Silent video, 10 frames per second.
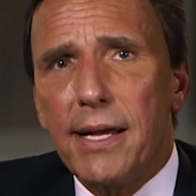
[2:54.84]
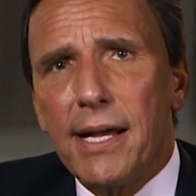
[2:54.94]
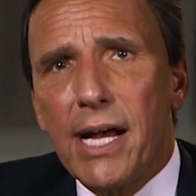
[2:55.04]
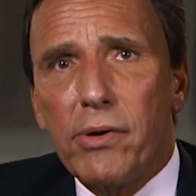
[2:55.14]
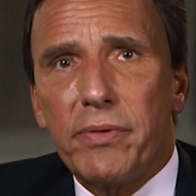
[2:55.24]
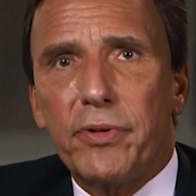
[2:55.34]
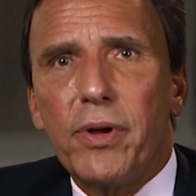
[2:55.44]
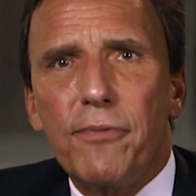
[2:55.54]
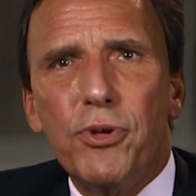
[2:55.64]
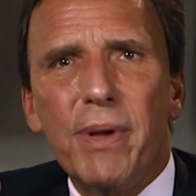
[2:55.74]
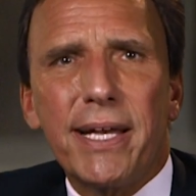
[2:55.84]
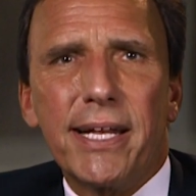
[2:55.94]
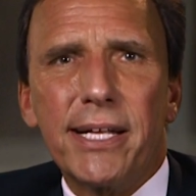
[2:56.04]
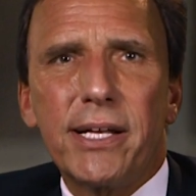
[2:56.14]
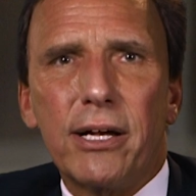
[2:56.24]
However, if you make an
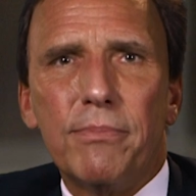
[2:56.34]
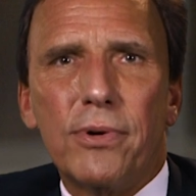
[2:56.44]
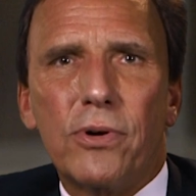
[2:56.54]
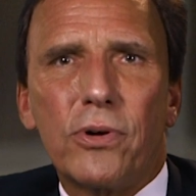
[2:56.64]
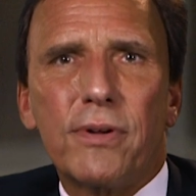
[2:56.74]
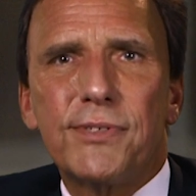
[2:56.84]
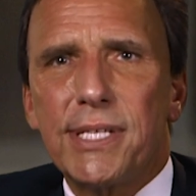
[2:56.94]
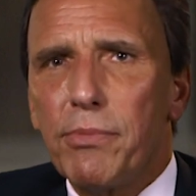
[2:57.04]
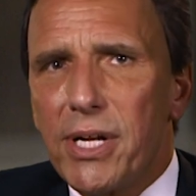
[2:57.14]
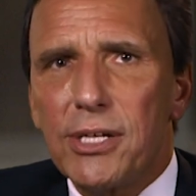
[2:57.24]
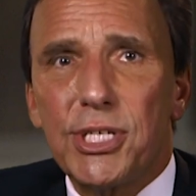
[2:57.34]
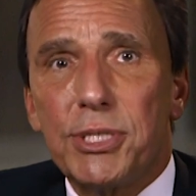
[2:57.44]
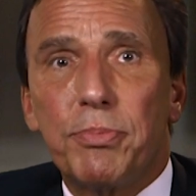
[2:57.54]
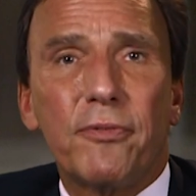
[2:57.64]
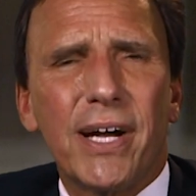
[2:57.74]
income or if someone else is
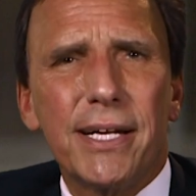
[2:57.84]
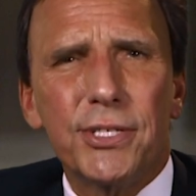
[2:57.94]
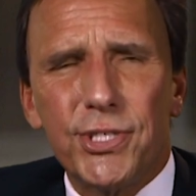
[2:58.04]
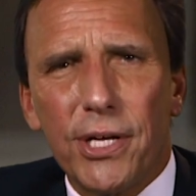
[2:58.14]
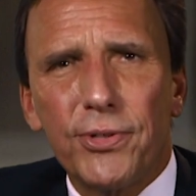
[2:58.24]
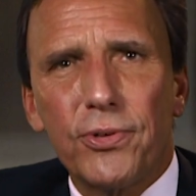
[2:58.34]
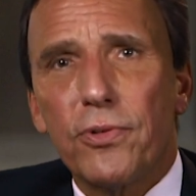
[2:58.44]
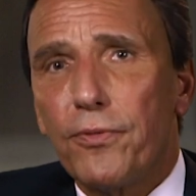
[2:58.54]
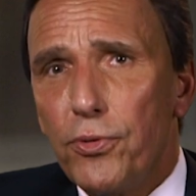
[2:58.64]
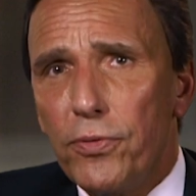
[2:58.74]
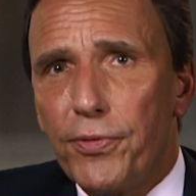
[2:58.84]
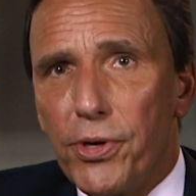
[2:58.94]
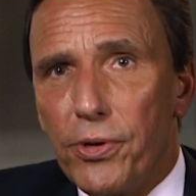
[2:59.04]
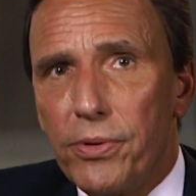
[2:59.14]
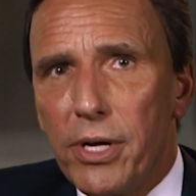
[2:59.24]
providing shelter or food for
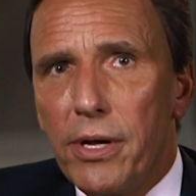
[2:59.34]
you,